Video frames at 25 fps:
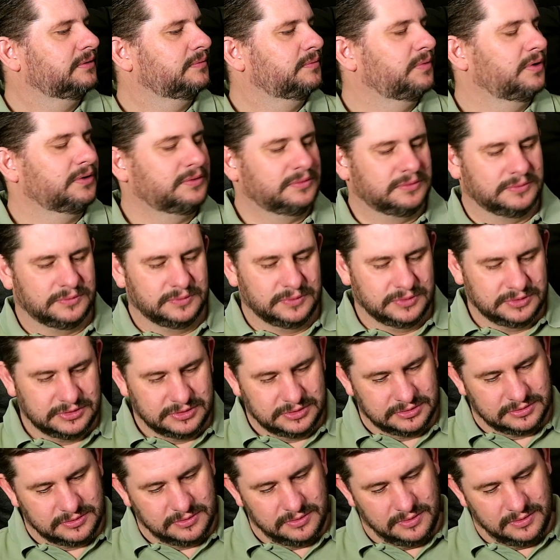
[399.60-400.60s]
what
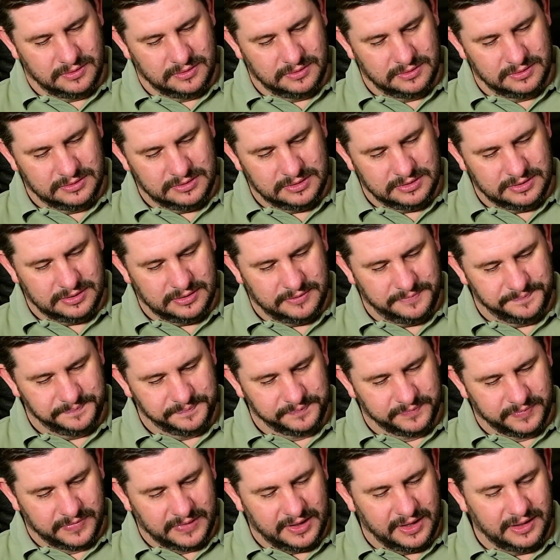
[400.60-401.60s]
was it called
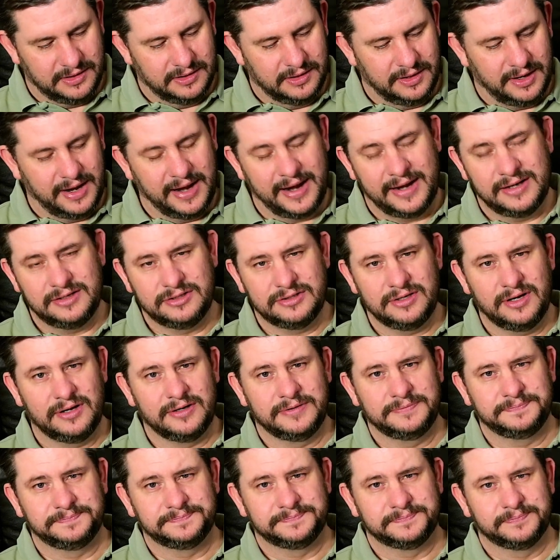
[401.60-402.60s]

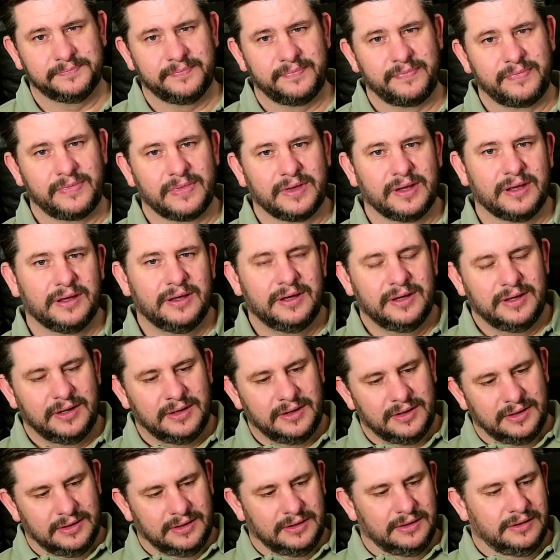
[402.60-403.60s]
Answer
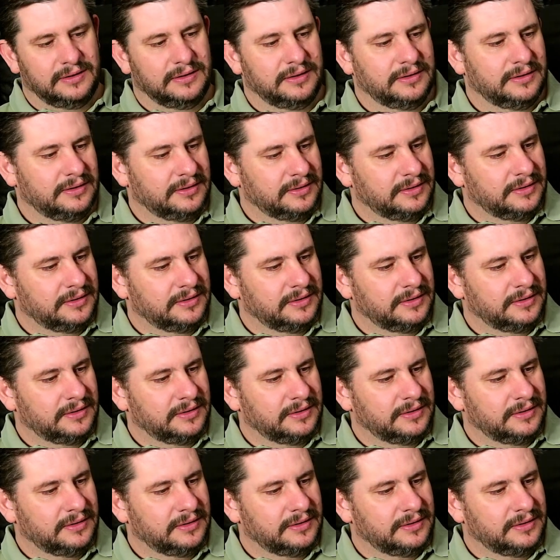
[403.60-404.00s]
uh,